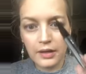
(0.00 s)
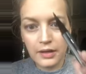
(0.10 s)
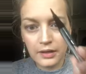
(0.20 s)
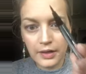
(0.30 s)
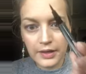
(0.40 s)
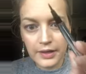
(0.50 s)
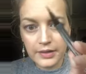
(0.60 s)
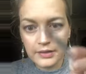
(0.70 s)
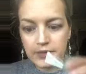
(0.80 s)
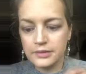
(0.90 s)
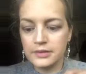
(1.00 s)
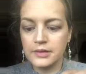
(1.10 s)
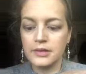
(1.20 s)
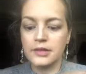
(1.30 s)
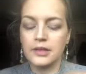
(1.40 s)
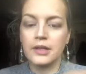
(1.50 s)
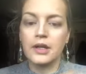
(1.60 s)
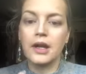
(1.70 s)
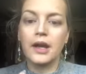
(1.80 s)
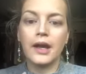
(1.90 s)
eyeliner,
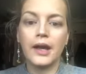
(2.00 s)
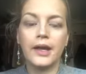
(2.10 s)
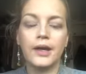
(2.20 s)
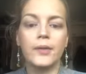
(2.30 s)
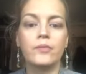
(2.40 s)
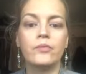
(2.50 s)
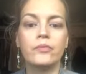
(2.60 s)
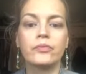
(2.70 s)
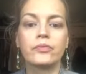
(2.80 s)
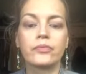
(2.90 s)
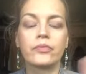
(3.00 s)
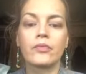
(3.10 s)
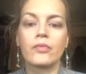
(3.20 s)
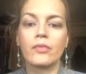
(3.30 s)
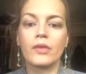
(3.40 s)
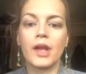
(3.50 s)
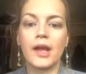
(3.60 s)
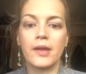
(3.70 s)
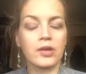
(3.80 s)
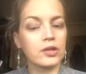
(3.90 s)
and
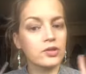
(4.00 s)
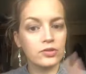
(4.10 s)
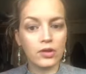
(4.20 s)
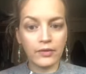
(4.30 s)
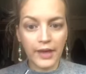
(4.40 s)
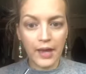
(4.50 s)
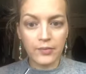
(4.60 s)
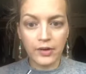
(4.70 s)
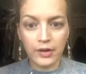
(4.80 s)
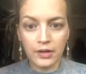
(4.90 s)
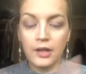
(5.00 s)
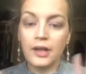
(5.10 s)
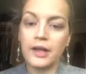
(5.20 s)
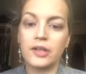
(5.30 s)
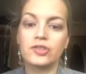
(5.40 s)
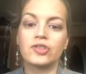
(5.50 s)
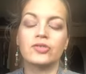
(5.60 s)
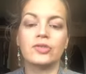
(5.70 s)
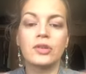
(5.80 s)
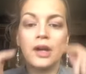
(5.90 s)
I'm gonna do it off camera and I'll show
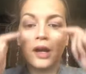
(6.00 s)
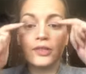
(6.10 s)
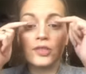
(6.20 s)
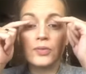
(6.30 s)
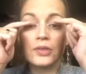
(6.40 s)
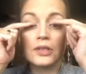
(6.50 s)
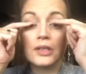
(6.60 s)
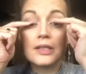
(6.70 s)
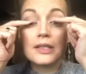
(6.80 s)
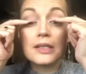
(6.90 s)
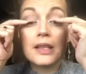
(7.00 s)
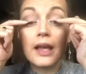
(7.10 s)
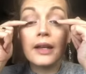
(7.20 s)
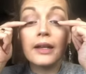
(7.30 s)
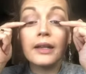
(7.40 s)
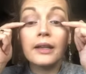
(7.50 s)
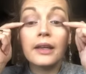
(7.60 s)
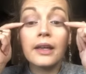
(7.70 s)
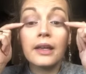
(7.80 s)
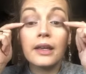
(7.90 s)
you. I just put it slightly
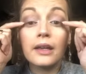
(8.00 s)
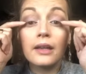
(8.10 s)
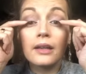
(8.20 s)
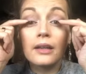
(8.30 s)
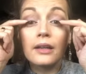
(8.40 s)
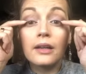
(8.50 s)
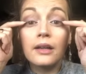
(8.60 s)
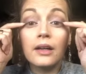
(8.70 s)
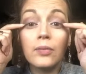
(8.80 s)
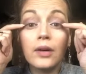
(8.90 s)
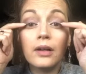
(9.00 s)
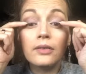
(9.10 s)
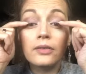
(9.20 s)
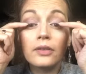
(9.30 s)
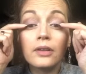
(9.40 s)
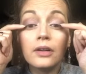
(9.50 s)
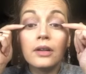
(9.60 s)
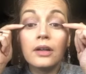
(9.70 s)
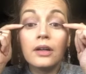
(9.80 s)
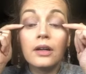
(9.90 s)
here above,
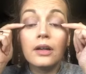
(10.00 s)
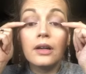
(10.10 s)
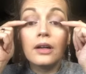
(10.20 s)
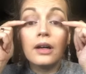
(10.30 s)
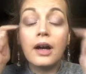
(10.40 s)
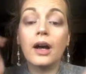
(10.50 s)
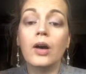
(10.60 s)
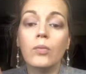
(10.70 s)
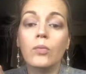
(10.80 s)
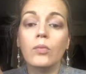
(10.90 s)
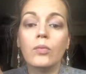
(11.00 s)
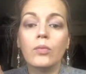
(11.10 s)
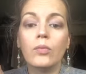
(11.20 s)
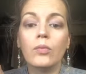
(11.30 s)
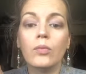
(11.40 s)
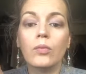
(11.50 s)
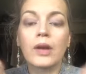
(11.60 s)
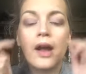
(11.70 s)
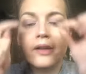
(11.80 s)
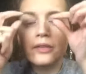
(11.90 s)

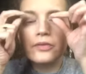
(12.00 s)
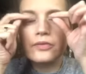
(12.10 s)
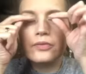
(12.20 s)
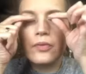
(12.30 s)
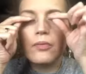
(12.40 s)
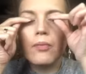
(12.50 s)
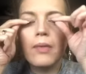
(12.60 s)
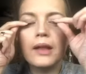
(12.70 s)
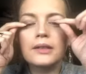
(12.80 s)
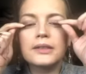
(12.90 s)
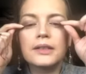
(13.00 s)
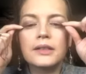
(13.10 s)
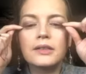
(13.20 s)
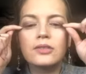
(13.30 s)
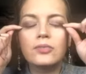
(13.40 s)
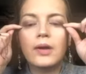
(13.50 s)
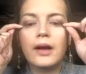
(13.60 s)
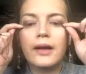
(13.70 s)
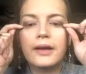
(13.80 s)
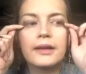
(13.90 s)
kind of melting into
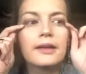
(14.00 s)
my